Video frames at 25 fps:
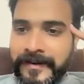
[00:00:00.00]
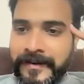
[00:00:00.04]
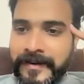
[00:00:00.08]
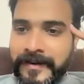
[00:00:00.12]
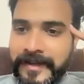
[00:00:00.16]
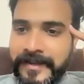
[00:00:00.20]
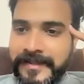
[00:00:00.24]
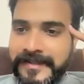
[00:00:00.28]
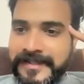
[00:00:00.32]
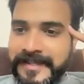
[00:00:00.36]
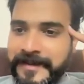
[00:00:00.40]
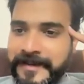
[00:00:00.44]

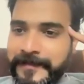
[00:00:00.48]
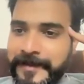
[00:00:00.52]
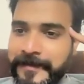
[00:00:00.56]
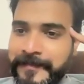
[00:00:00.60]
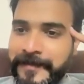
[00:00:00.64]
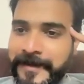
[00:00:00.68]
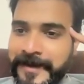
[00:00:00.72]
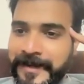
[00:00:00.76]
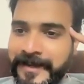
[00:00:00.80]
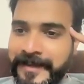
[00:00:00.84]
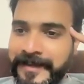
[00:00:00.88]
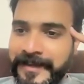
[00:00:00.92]
Is email
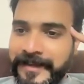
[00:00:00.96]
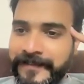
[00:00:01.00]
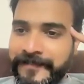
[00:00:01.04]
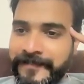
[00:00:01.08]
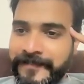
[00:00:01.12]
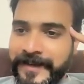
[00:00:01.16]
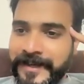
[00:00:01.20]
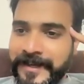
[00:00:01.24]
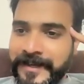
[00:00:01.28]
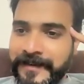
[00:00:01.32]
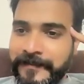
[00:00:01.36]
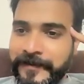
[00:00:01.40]
marketing
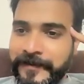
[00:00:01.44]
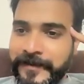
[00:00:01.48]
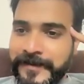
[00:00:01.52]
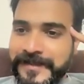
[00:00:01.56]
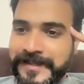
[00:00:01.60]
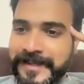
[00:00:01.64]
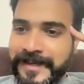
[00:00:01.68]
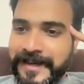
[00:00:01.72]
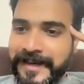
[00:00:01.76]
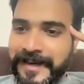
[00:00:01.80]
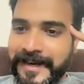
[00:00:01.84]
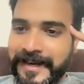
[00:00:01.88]
effective to
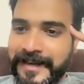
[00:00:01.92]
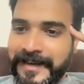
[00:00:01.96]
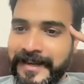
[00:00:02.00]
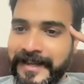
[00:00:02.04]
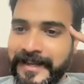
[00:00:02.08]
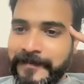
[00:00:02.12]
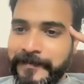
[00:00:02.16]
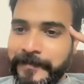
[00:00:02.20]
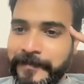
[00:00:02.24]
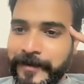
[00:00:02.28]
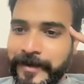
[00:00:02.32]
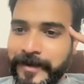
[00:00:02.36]
sell
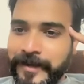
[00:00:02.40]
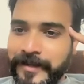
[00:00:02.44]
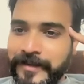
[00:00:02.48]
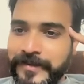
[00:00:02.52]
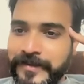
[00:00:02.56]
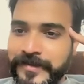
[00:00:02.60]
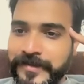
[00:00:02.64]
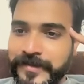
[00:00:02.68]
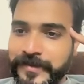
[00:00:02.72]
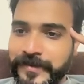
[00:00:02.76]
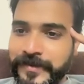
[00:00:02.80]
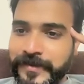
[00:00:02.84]
edtech
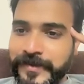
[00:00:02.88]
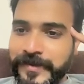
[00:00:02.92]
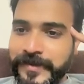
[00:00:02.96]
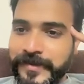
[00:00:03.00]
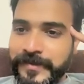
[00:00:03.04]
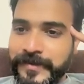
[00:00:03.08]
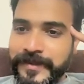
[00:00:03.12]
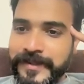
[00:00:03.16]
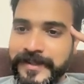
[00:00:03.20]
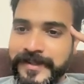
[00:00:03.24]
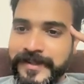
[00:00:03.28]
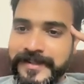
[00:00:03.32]
product to school
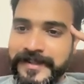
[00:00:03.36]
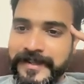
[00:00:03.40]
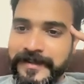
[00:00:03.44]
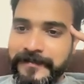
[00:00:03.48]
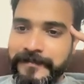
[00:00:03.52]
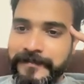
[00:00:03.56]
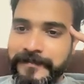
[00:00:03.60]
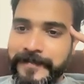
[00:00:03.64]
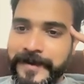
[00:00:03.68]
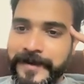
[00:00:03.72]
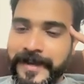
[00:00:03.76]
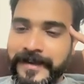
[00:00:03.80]
students
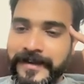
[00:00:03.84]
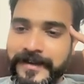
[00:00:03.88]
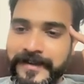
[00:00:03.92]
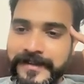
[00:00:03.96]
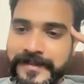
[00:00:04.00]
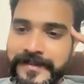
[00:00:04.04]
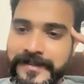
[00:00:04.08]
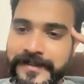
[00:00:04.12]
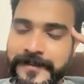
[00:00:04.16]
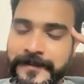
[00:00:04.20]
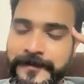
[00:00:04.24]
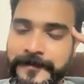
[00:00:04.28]
and
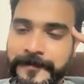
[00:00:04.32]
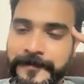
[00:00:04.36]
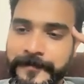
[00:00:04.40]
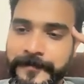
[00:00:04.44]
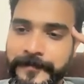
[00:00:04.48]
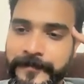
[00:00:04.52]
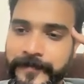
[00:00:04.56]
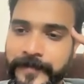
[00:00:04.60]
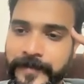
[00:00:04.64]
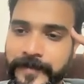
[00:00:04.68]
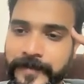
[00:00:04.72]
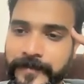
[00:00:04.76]
parents?
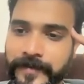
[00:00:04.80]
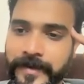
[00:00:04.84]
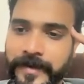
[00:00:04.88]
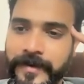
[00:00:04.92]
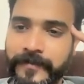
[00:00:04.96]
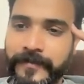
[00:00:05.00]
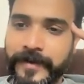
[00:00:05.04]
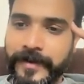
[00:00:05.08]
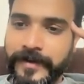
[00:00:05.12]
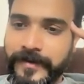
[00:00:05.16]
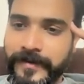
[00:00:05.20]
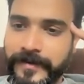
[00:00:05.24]

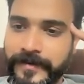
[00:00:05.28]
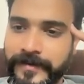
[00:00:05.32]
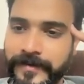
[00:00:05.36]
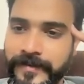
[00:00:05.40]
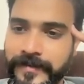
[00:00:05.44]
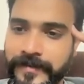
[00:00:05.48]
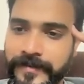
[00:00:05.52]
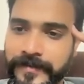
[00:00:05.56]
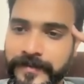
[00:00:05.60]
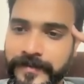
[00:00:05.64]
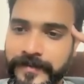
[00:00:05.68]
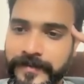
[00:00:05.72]
Yeah, why not?
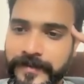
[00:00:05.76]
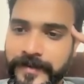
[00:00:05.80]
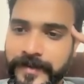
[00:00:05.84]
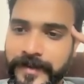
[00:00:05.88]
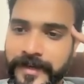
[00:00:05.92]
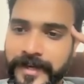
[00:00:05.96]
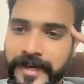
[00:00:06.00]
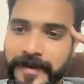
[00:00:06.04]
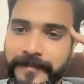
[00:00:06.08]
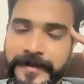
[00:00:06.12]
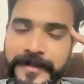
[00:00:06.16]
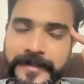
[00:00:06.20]

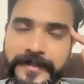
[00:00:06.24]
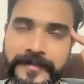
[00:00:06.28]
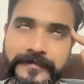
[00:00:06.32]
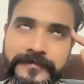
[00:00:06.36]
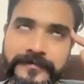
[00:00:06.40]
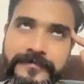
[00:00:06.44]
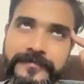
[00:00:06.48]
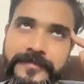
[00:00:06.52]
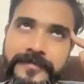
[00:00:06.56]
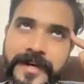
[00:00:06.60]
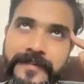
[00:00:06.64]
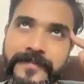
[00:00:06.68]
I
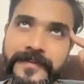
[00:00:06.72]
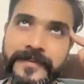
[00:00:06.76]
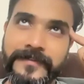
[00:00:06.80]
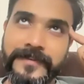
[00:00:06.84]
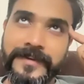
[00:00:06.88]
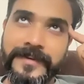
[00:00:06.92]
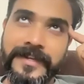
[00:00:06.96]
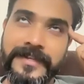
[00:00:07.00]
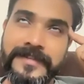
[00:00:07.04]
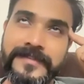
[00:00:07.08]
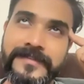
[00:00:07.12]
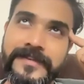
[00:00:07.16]
mean, I've never
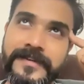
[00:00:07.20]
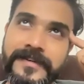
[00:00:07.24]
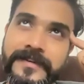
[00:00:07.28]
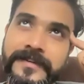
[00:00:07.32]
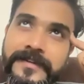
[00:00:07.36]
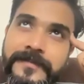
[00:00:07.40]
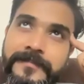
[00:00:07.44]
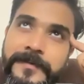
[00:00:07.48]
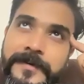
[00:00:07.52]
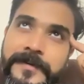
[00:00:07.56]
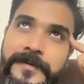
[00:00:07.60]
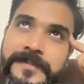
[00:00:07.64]
tested
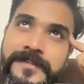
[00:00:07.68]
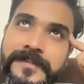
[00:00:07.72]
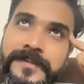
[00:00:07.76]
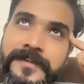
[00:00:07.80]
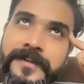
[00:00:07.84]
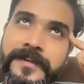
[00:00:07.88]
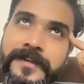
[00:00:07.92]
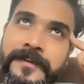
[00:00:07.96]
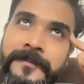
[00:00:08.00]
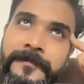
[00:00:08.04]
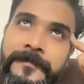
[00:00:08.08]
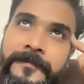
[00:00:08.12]
it
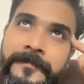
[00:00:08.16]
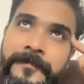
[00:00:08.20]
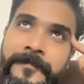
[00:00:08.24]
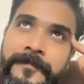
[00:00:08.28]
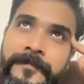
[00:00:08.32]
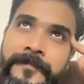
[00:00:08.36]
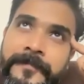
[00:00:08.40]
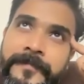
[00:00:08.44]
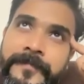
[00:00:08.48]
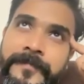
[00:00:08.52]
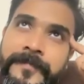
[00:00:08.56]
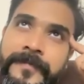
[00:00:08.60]
personally,
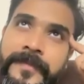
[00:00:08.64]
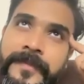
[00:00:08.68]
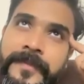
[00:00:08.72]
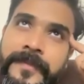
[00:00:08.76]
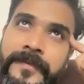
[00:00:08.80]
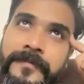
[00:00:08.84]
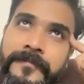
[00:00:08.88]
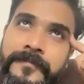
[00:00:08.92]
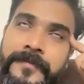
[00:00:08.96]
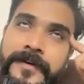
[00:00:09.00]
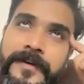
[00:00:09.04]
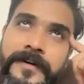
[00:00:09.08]

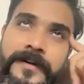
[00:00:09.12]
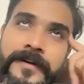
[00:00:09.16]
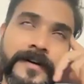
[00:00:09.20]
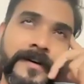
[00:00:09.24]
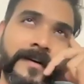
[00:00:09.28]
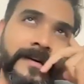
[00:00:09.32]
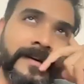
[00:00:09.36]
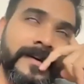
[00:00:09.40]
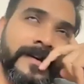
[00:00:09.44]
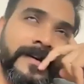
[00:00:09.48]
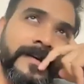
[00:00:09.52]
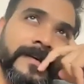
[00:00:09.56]

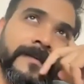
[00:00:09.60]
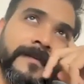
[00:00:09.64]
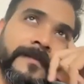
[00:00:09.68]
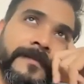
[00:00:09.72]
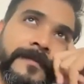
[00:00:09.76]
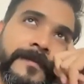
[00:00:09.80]
but